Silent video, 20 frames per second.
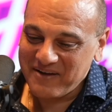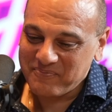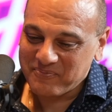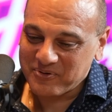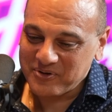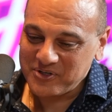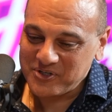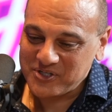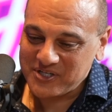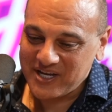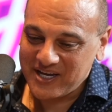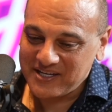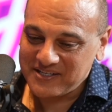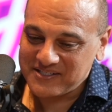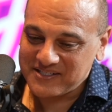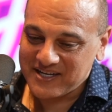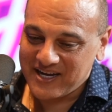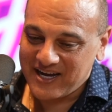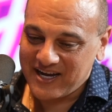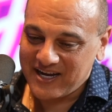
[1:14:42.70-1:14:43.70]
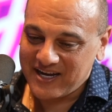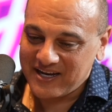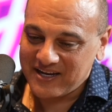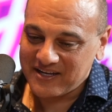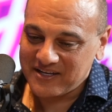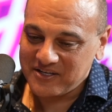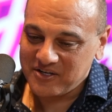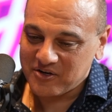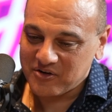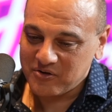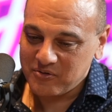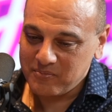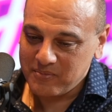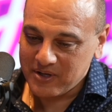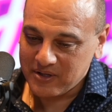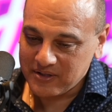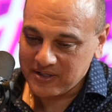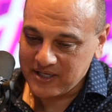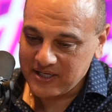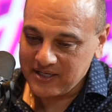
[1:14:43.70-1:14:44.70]
appreciate your
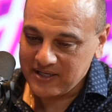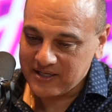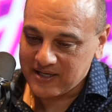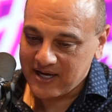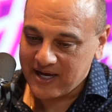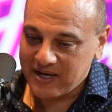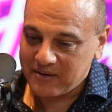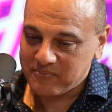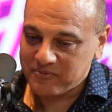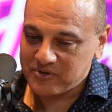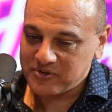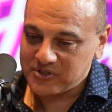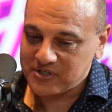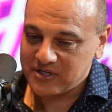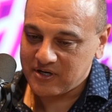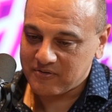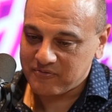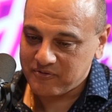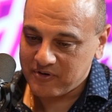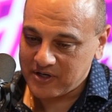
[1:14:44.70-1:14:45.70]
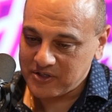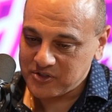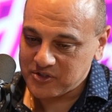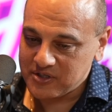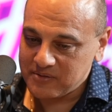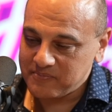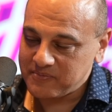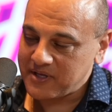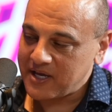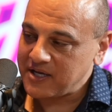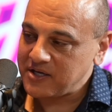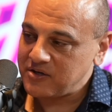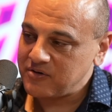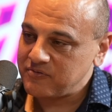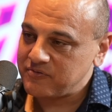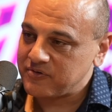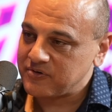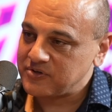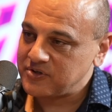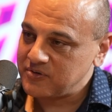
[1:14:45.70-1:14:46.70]
humility. I appreciate our friendship. Thank
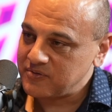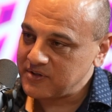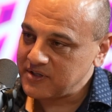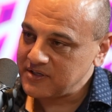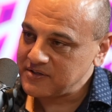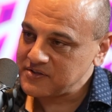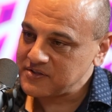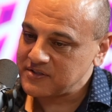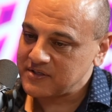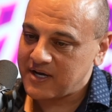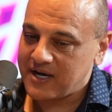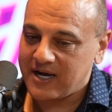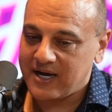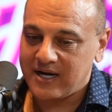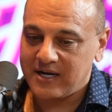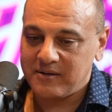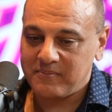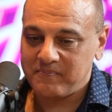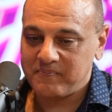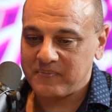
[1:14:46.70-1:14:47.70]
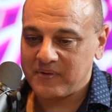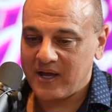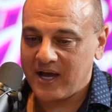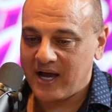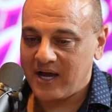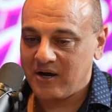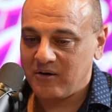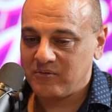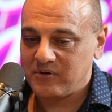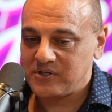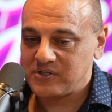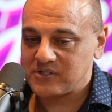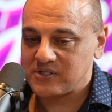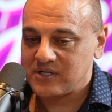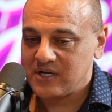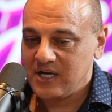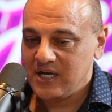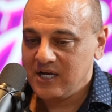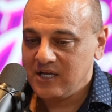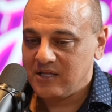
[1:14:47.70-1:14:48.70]
you for doing this.
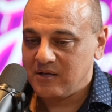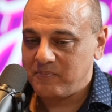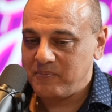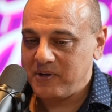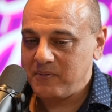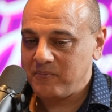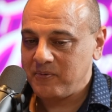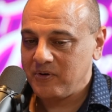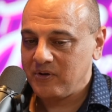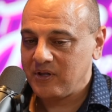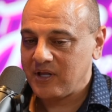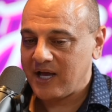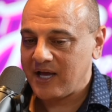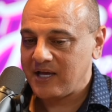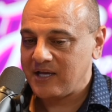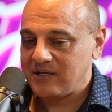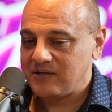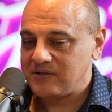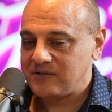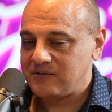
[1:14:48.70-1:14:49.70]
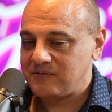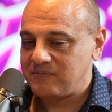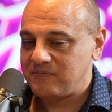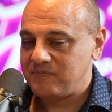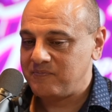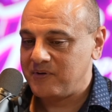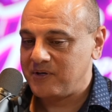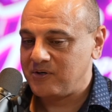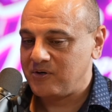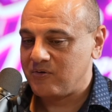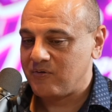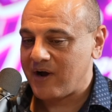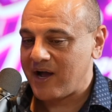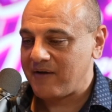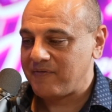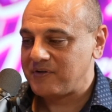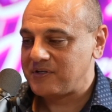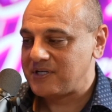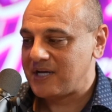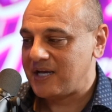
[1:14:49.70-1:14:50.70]
The people I've been
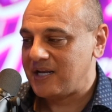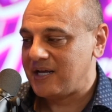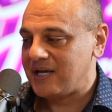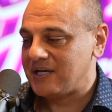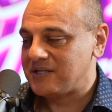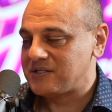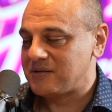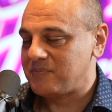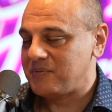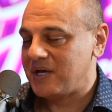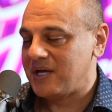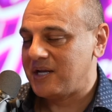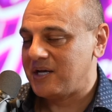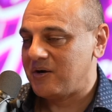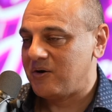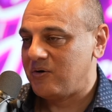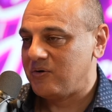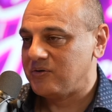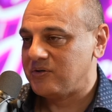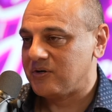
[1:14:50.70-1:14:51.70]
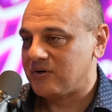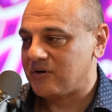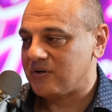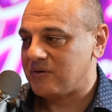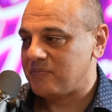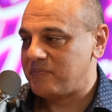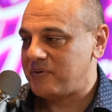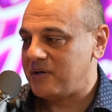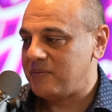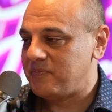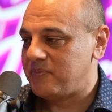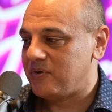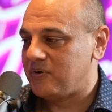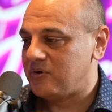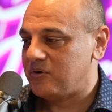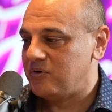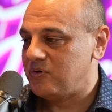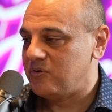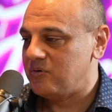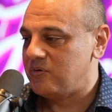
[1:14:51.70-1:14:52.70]
gravitating as I'm getting older are the
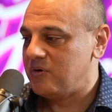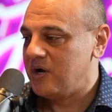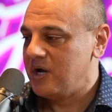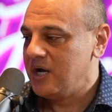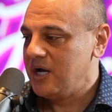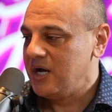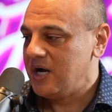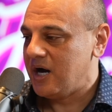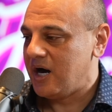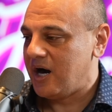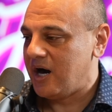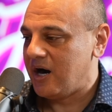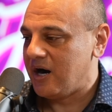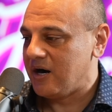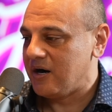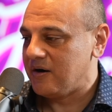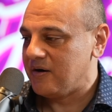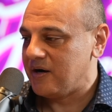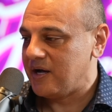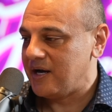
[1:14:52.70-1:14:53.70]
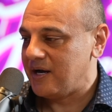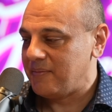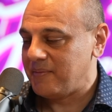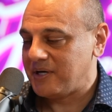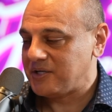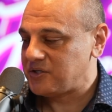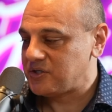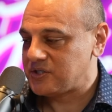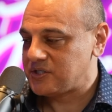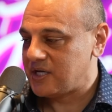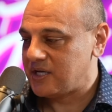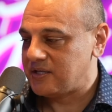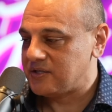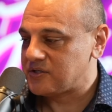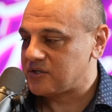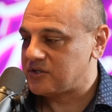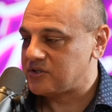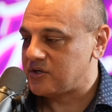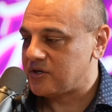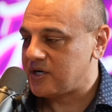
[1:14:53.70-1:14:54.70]
people who are, and I'm not just saying
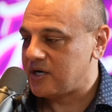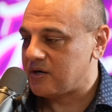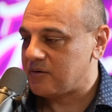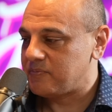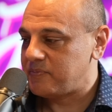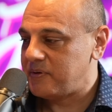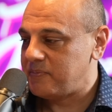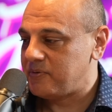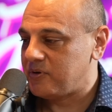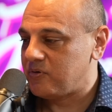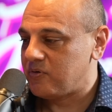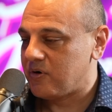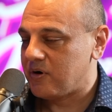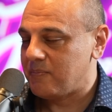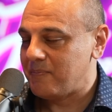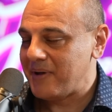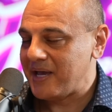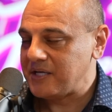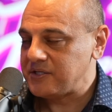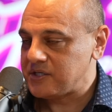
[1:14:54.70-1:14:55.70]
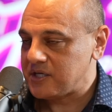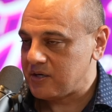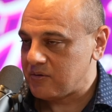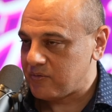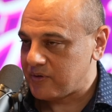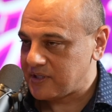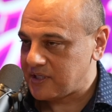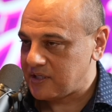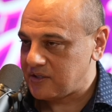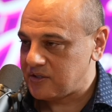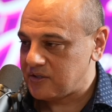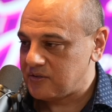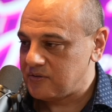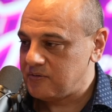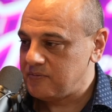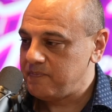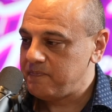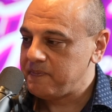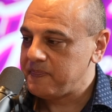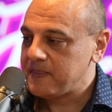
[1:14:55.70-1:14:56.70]
this because you're here, people who are amazing at what they
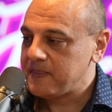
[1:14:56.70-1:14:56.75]
do,